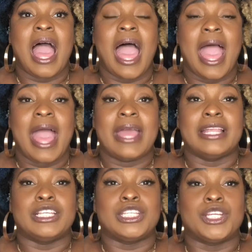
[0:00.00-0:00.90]

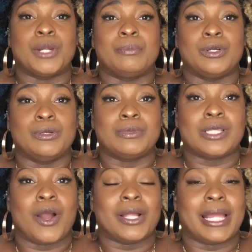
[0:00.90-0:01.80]
and your boobs
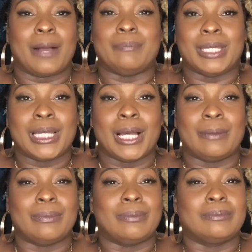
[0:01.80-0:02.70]
are like a B
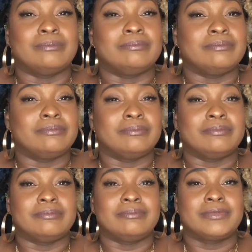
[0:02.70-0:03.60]
cup,
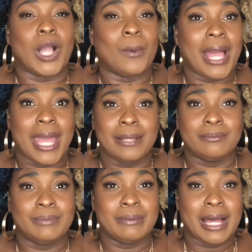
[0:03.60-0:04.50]
go ahead,
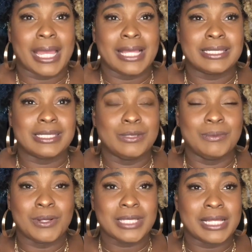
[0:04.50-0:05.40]
be my guest. You
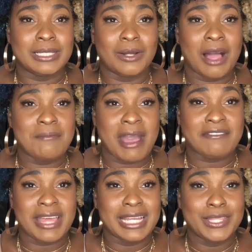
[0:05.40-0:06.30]
most likely don't have back
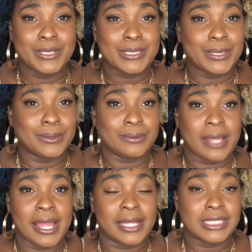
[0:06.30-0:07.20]
fat either, so
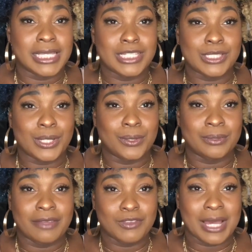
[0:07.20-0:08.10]
hey, to each his
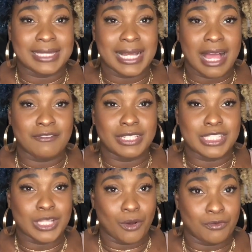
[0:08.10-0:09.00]
own. If you got that confidence,
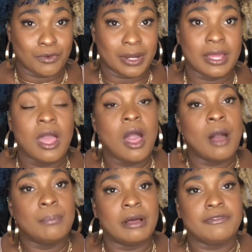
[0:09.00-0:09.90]
go for it.
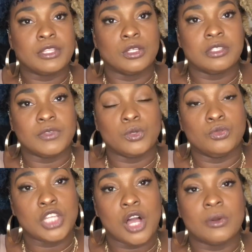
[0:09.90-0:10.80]
But for those of you who
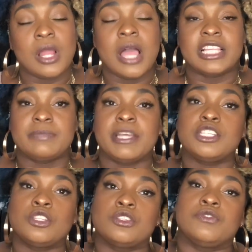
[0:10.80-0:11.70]
don't,
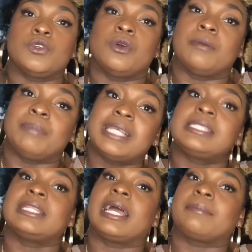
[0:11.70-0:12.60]
especially those of you who are
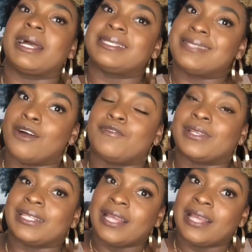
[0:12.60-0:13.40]
busty like myself and